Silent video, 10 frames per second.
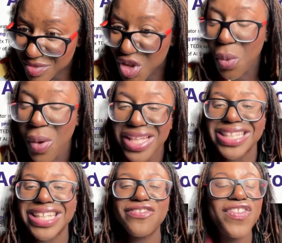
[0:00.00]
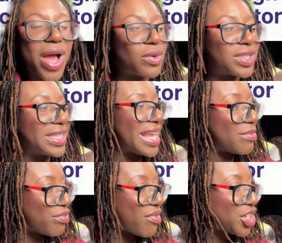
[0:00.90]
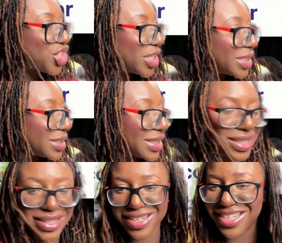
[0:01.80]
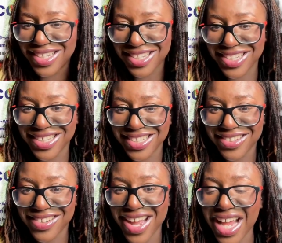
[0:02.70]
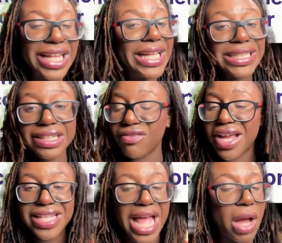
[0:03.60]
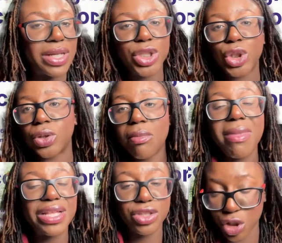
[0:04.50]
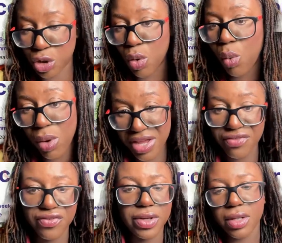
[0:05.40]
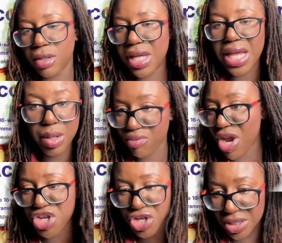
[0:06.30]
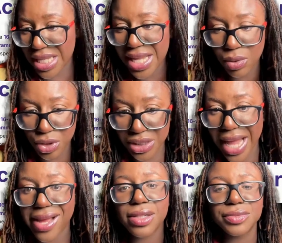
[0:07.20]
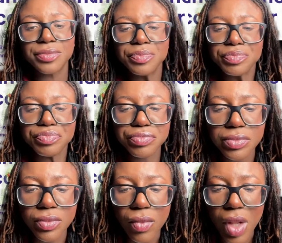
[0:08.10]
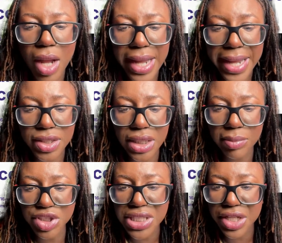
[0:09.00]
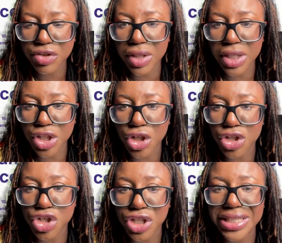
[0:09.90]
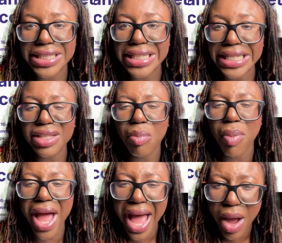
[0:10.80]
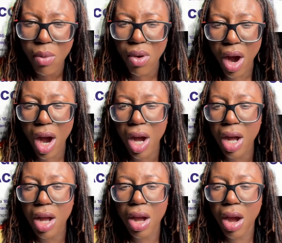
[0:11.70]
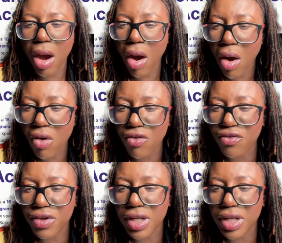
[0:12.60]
20,000 impressions. All right, because LinkedIn right now is doing a madness with impressions. I tell you that. Okay, so let me share screen so you can just see the power of